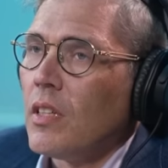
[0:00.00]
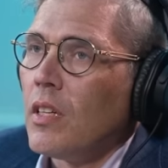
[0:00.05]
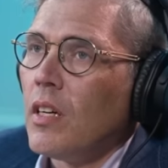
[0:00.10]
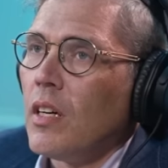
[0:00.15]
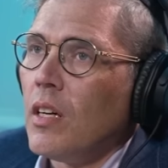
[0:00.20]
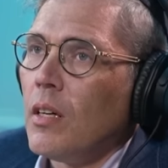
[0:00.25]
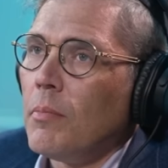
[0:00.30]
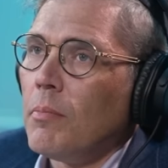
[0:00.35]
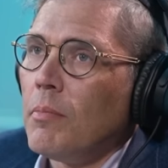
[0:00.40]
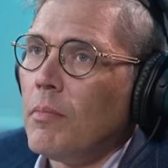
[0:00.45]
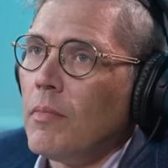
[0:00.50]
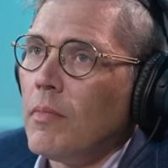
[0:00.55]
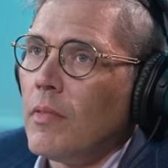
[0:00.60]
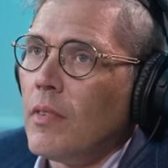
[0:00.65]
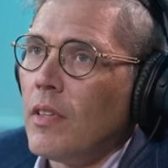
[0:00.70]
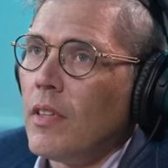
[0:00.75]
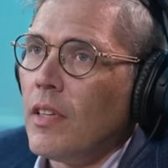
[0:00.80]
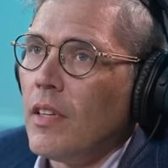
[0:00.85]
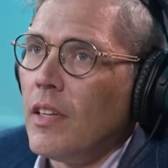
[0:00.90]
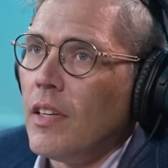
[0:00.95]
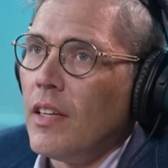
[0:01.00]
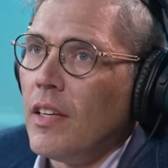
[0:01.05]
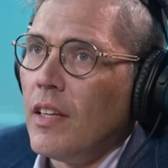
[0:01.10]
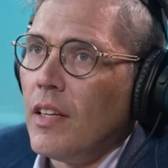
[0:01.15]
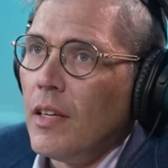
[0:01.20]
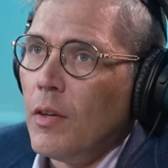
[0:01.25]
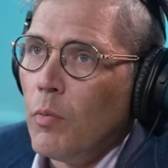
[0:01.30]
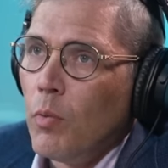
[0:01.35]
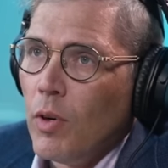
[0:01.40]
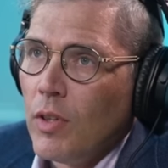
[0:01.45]
Um,
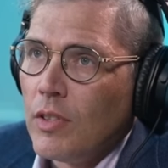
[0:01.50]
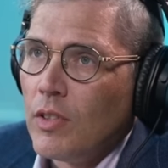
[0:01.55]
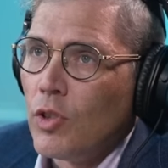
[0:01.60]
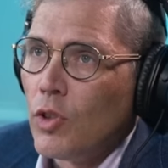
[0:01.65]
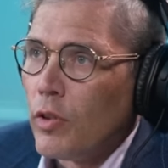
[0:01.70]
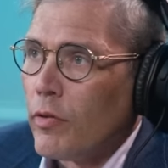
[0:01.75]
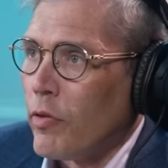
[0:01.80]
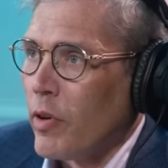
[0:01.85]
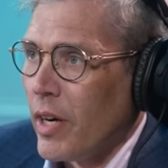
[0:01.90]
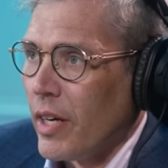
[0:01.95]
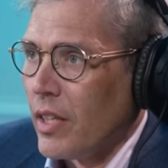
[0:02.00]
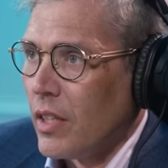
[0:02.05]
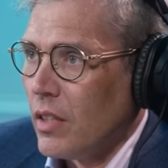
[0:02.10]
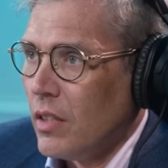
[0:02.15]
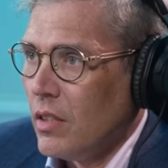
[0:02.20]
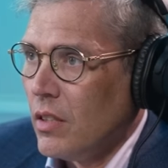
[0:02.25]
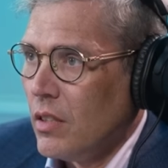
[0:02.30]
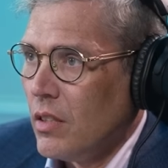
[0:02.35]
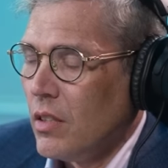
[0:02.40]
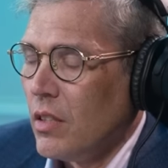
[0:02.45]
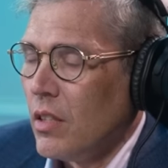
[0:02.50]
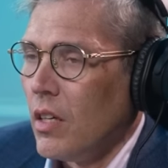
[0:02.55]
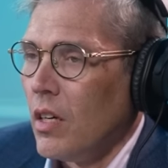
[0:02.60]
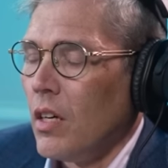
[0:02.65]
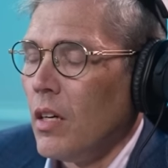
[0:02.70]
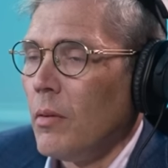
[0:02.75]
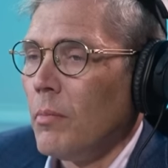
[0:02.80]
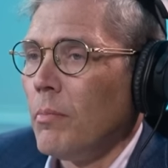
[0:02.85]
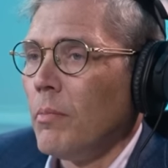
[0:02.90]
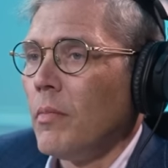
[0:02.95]
it was nerve wracking.
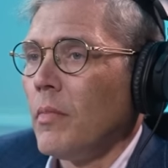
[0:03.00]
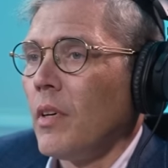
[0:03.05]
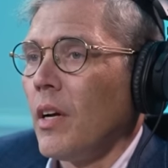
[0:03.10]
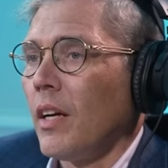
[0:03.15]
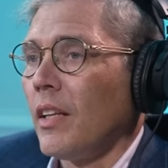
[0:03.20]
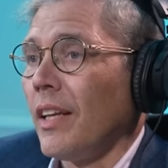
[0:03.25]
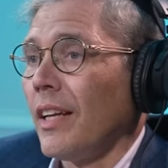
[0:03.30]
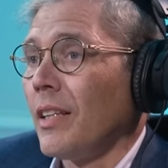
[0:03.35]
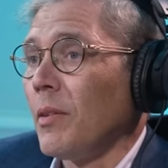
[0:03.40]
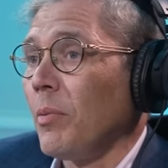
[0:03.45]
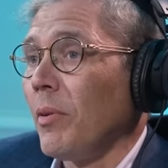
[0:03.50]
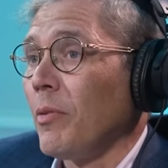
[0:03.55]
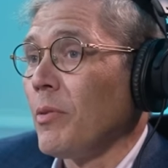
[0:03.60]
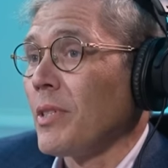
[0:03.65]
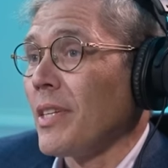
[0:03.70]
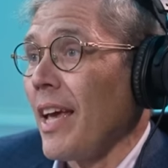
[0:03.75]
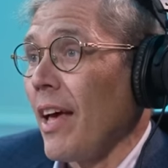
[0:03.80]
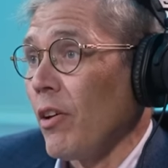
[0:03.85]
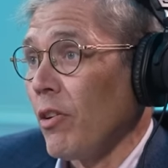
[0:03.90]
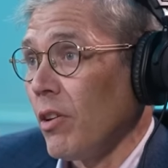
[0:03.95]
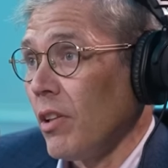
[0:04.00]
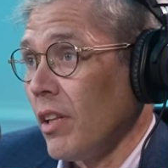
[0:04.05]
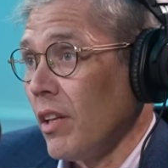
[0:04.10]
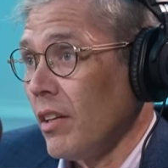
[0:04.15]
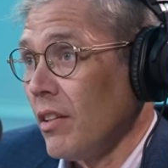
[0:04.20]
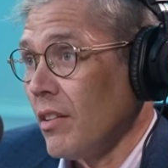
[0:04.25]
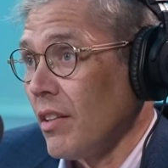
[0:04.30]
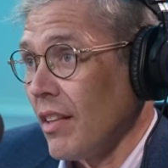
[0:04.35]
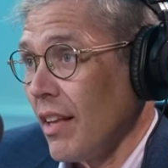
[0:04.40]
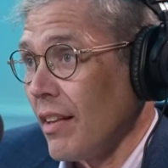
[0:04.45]
Um, I'd like to believe it was
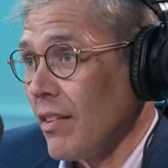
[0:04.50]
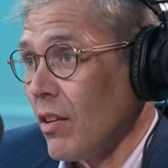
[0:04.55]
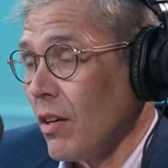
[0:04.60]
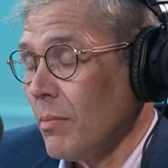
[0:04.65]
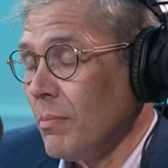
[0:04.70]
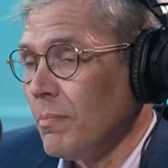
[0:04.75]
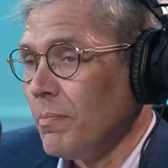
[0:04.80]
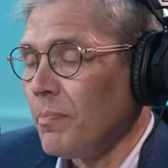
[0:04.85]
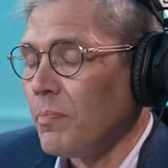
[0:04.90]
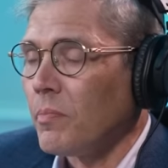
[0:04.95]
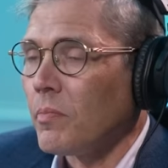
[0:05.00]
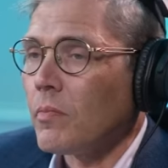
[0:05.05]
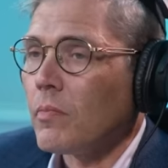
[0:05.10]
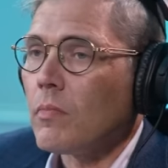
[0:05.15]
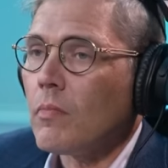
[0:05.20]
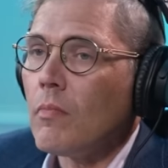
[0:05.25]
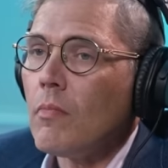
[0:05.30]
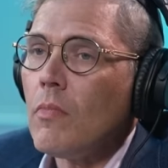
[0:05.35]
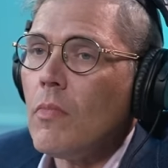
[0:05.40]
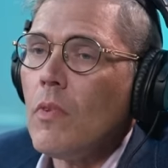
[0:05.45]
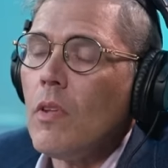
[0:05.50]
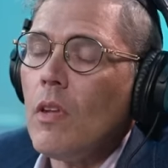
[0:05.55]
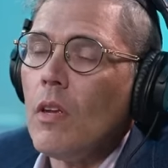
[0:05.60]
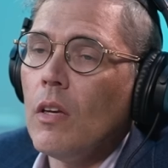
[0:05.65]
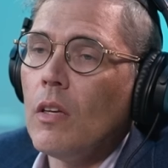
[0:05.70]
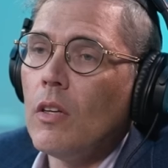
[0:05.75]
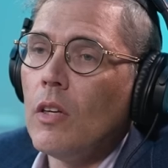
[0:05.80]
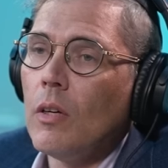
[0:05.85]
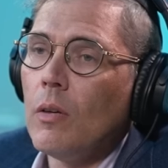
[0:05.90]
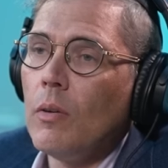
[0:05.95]
calculated at that time. Okay.
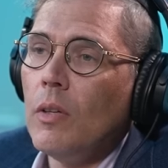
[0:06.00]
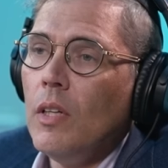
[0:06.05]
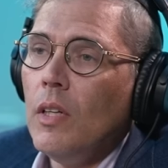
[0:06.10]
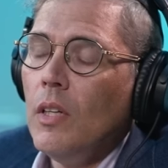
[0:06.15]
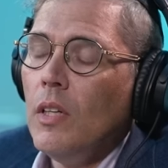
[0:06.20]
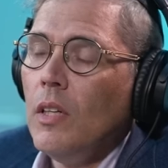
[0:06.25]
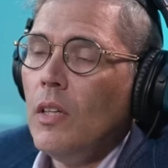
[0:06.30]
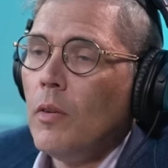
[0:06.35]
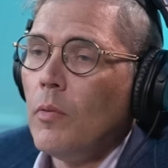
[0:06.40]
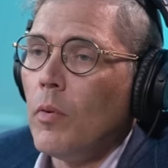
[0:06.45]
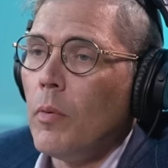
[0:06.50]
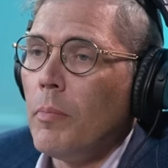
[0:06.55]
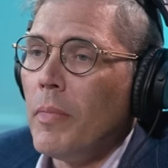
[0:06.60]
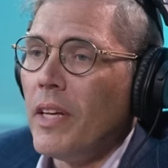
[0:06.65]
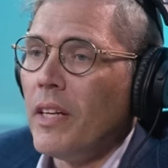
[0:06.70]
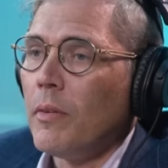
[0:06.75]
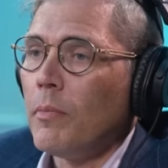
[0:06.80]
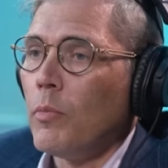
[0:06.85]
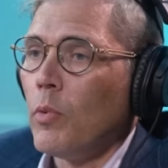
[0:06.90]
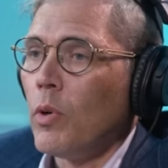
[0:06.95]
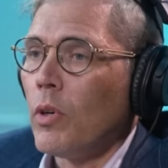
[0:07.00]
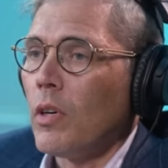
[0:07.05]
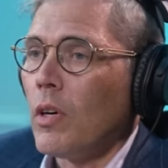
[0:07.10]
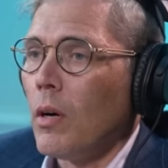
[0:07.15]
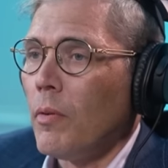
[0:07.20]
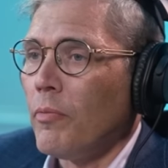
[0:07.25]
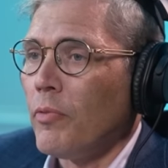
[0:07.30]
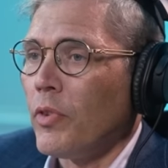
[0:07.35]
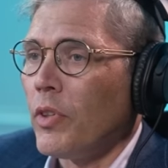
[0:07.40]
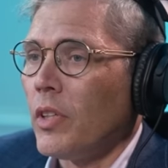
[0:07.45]
You know, what made it more
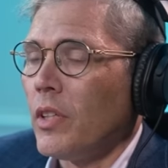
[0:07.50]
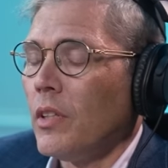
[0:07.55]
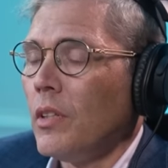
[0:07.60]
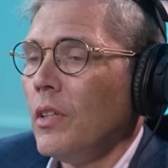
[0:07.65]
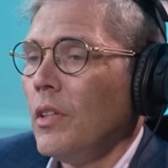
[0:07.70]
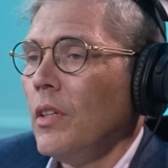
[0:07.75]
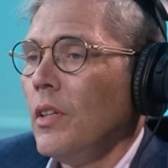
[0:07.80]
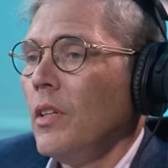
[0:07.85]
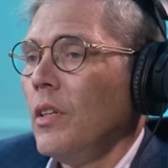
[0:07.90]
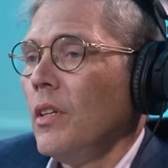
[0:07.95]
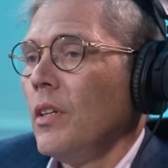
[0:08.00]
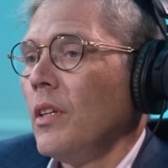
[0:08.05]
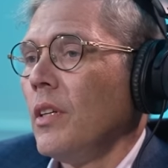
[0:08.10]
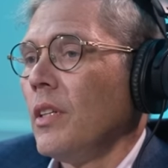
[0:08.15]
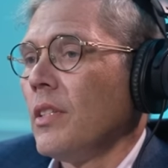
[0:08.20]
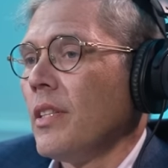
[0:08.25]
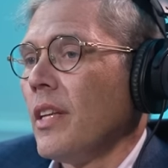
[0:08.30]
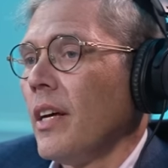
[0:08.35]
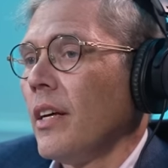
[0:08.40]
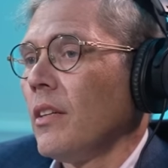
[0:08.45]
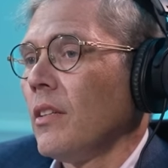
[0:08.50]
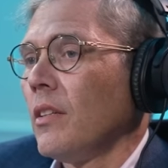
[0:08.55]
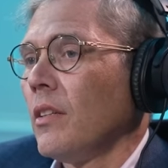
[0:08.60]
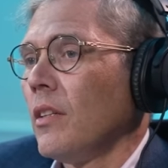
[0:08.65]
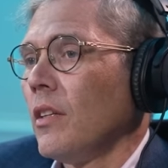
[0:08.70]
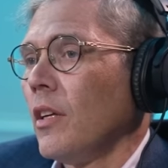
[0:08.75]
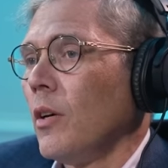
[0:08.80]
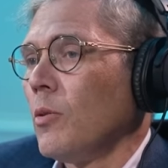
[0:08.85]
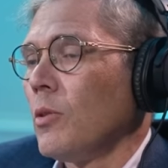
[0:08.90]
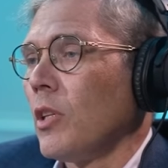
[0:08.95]
comforting is that
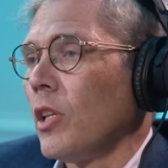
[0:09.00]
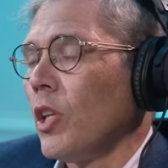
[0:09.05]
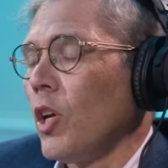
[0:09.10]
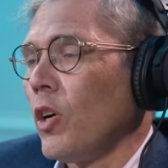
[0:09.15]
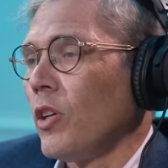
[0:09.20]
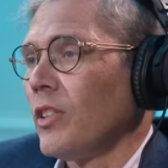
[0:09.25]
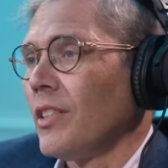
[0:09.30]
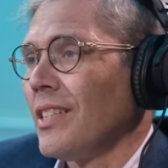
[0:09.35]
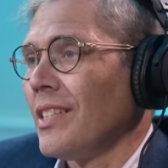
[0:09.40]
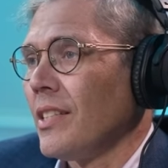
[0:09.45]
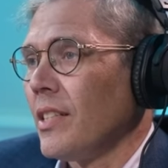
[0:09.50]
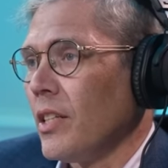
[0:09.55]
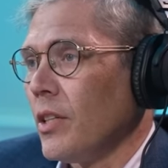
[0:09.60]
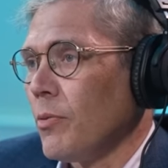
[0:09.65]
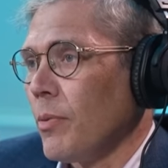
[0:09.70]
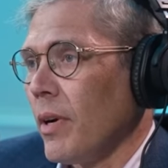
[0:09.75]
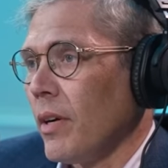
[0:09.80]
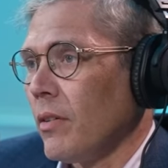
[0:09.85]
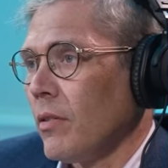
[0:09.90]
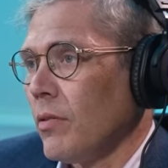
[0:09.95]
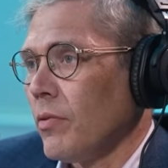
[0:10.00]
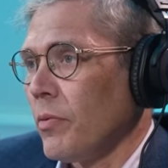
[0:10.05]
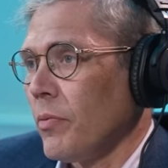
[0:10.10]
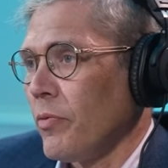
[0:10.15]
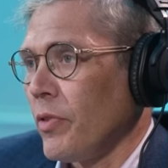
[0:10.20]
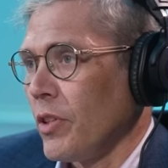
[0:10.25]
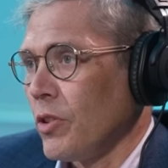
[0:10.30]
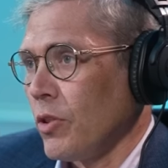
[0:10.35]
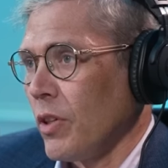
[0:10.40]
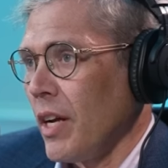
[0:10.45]
it was the largest seed round from
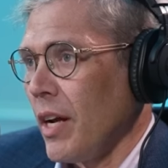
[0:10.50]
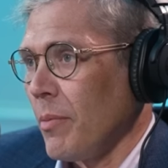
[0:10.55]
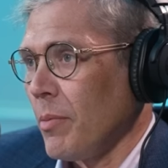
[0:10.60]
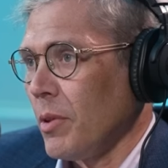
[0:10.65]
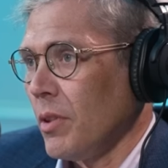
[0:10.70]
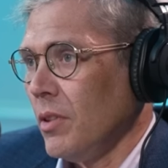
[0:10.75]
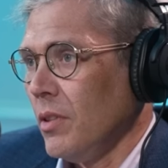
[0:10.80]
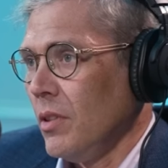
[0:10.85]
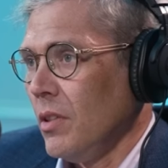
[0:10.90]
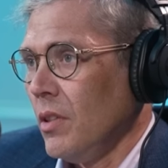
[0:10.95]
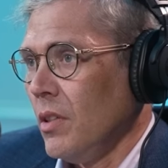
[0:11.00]
venture capital.